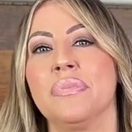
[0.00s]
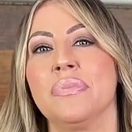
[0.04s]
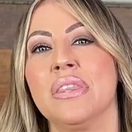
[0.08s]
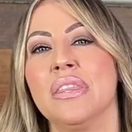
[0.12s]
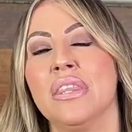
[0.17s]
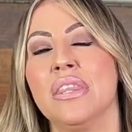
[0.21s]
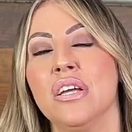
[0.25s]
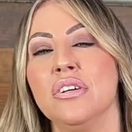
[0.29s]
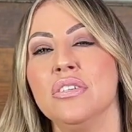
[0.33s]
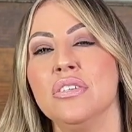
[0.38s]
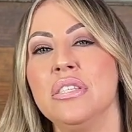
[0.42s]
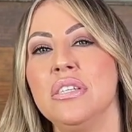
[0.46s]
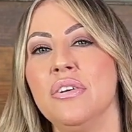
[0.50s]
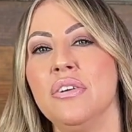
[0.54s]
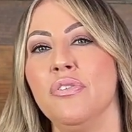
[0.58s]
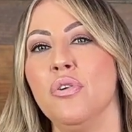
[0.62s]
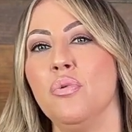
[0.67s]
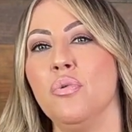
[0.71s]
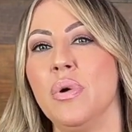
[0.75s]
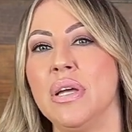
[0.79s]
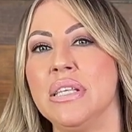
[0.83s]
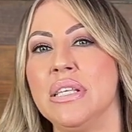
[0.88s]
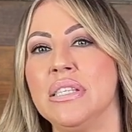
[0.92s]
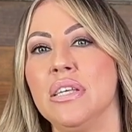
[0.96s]
There's different
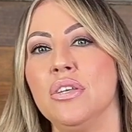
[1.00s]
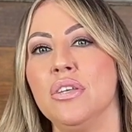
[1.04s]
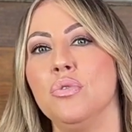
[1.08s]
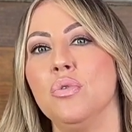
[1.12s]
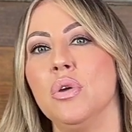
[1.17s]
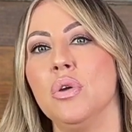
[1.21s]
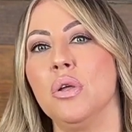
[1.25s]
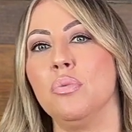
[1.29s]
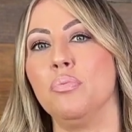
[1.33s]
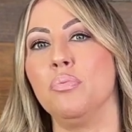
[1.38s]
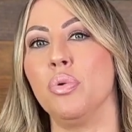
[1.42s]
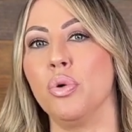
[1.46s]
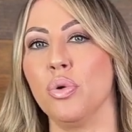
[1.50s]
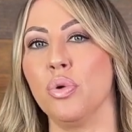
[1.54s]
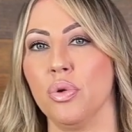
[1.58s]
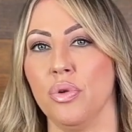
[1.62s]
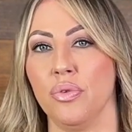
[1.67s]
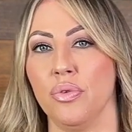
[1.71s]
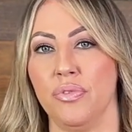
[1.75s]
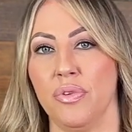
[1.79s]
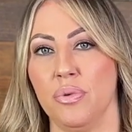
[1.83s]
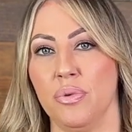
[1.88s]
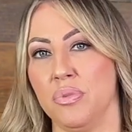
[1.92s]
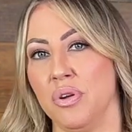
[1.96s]
ways that you can pull
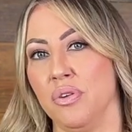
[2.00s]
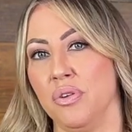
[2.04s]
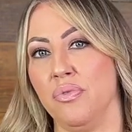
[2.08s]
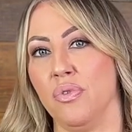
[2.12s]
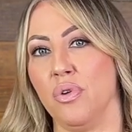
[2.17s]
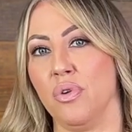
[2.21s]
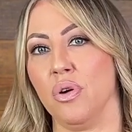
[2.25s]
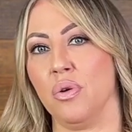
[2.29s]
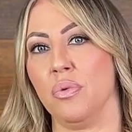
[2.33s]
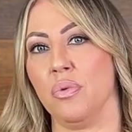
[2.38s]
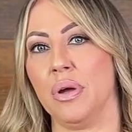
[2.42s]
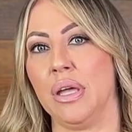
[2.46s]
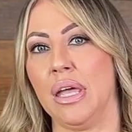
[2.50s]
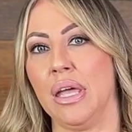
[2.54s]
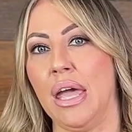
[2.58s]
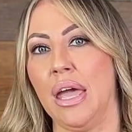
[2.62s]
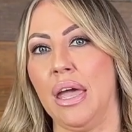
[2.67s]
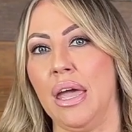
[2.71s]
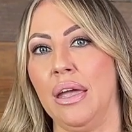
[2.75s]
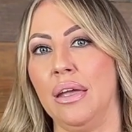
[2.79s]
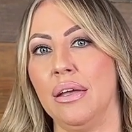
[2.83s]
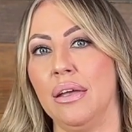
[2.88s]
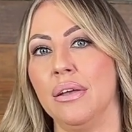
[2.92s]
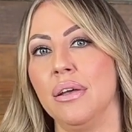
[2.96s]
from your
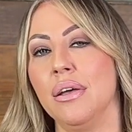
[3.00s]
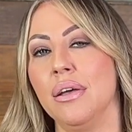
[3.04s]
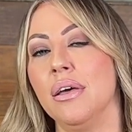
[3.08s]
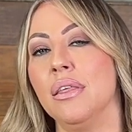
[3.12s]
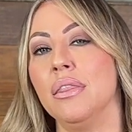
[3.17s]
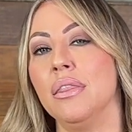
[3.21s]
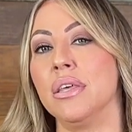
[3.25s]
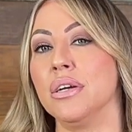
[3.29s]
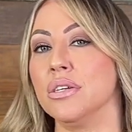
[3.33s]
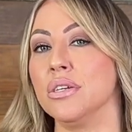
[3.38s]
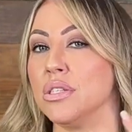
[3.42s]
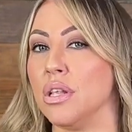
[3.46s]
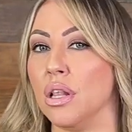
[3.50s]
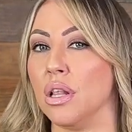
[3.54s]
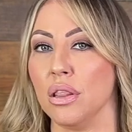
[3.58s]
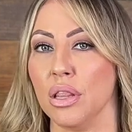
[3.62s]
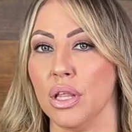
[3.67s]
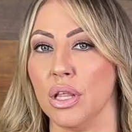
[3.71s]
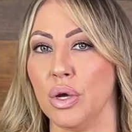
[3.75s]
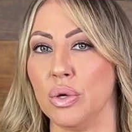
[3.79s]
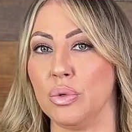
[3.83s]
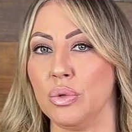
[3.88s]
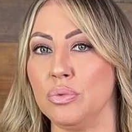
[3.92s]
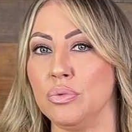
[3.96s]
401k. There's a
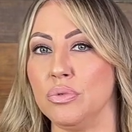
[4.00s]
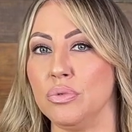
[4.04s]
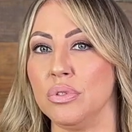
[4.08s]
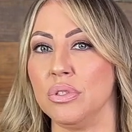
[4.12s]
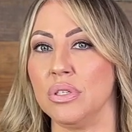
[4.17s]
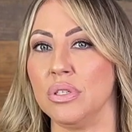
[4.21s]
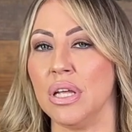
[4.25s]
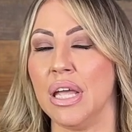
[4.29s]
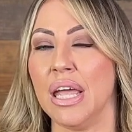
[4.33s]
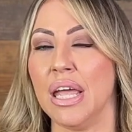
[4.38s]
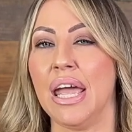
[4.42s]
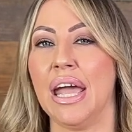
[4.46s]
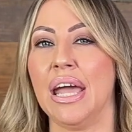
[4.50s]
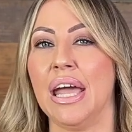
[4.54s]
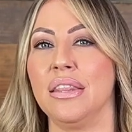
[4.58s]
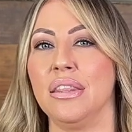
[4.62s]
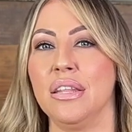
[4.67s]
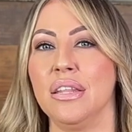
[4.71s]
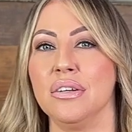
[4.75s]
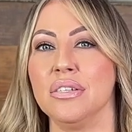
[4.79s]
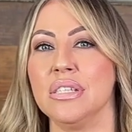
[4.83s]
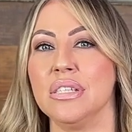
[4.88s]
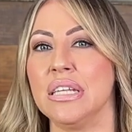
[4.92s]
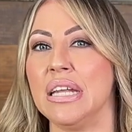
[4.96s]
loan and
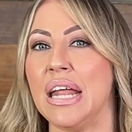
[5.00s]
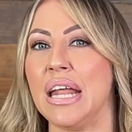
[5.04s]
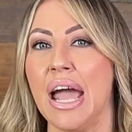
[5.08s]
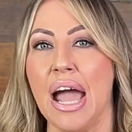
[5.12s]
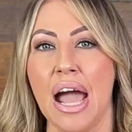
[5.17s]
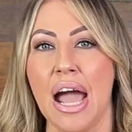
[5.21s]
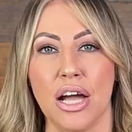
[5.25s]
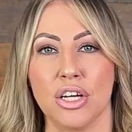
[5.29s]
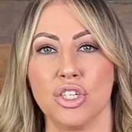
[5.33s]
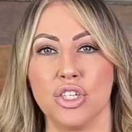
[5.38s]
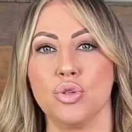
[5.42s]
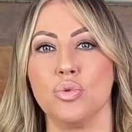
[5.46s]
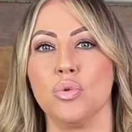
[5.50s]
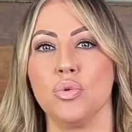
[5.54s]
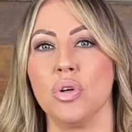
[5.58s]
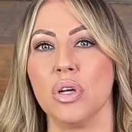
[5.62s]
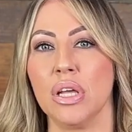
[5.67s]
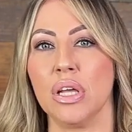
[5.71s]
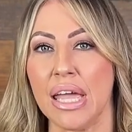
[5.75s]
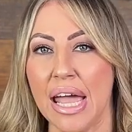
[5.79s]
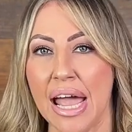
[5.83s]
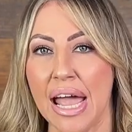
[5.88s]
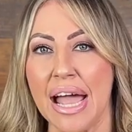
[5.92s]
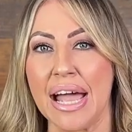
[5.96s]
there's an actual
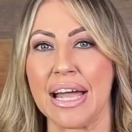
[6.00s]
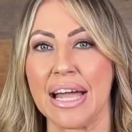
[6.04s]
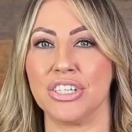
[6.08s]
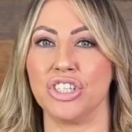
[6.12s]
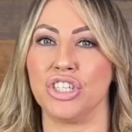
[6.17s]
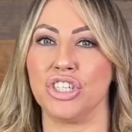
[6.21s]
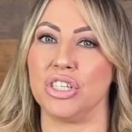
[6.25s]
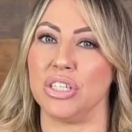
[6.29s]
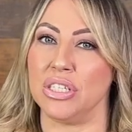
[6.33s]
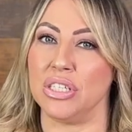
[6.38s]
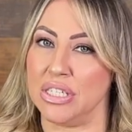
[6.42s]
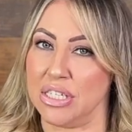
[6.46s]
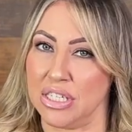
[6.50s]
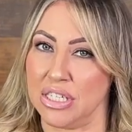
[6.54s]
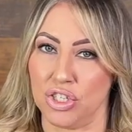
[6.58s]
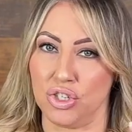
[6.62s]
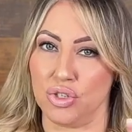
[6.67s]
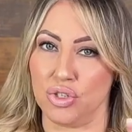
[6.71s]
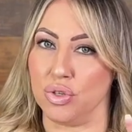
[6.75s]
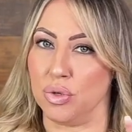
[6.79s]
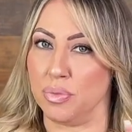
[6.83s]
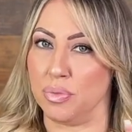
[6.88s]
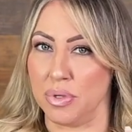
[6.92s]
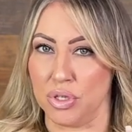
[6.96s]
cash
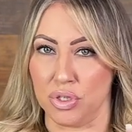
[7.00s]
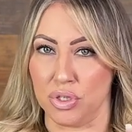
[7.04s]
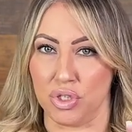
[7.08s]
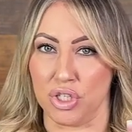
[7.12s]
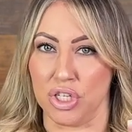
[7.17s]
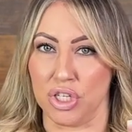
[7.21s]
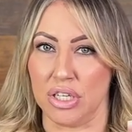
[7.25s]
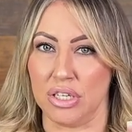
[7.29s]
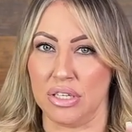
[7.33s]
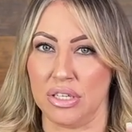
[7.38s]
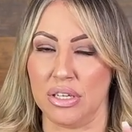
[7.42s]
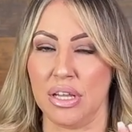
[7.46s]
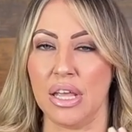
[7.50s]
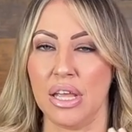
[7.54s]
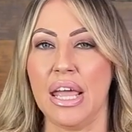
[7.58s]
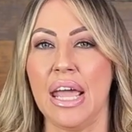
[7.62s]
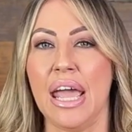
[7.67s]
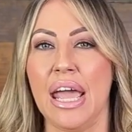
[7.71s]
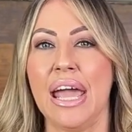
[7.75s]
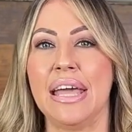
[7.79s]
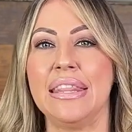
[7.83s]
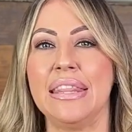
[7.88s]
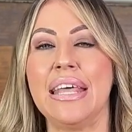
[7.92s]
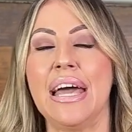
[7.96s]
distribution.
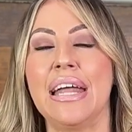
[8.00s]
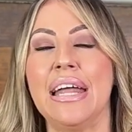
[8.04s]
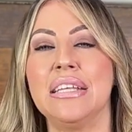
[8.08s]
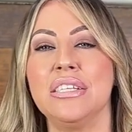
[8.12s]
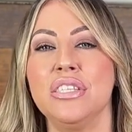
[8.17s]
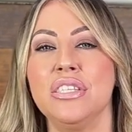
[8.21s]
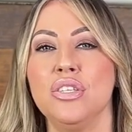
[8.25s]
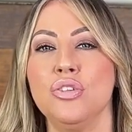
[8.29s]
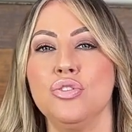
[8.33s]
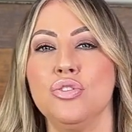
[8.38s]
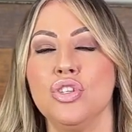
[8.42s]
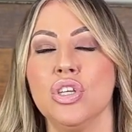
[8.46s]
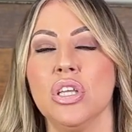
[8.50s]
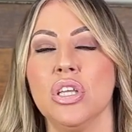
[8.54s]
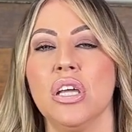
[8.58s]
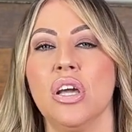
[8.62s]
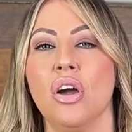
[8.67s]
And that is usually